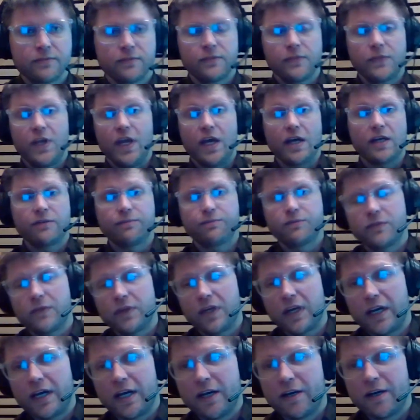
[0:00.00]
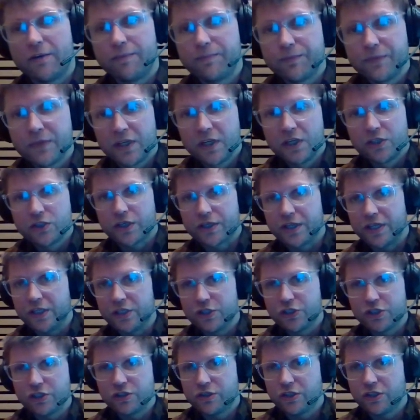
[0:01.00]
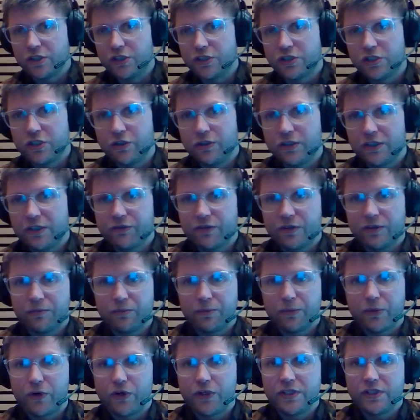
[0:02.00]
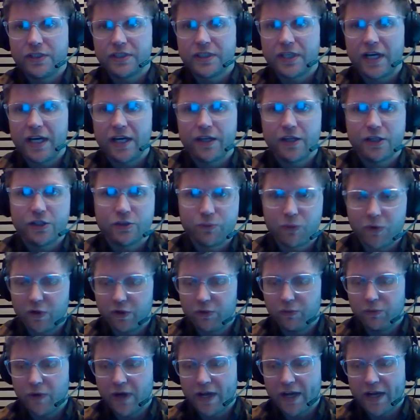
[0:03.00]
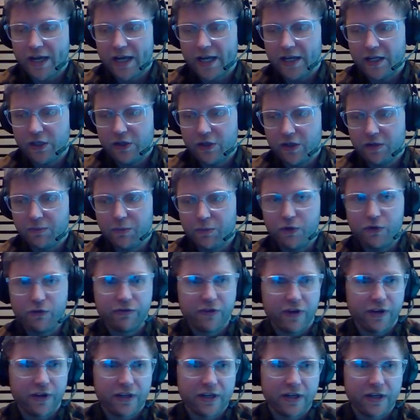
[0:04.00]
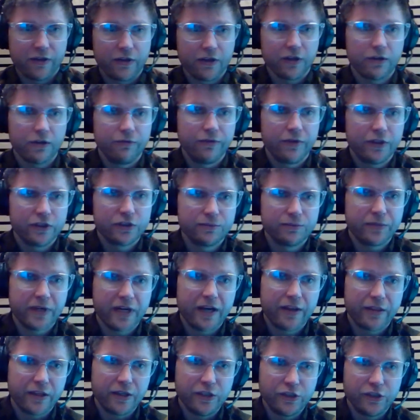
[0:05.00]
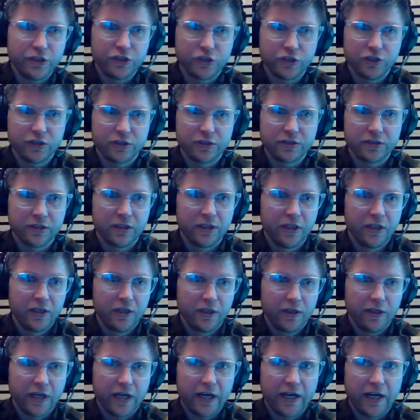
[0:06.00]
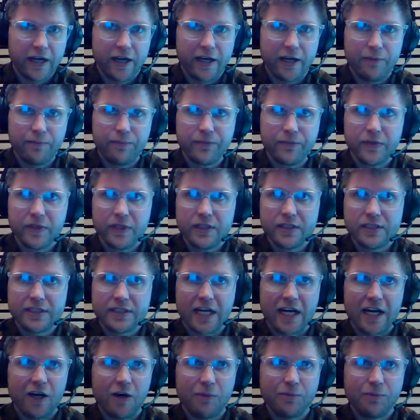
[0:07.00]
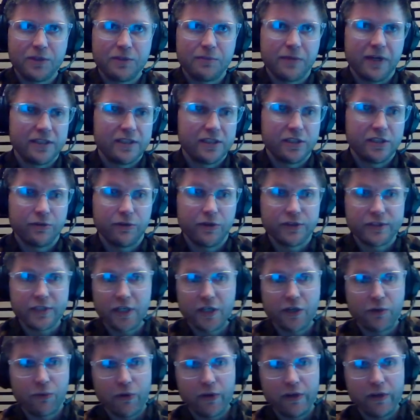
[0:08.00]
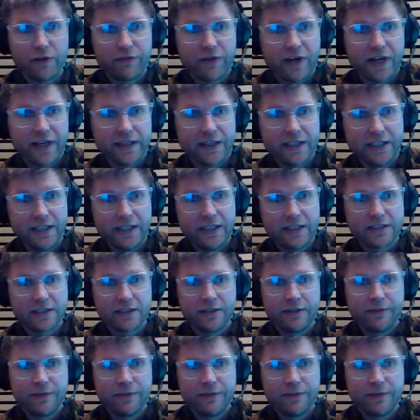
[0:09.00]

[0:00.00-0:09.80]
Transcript: Yeah. So I think there's two different points there. There's one where you can move further down the conversion path and just start optimizing towards a qualified lead.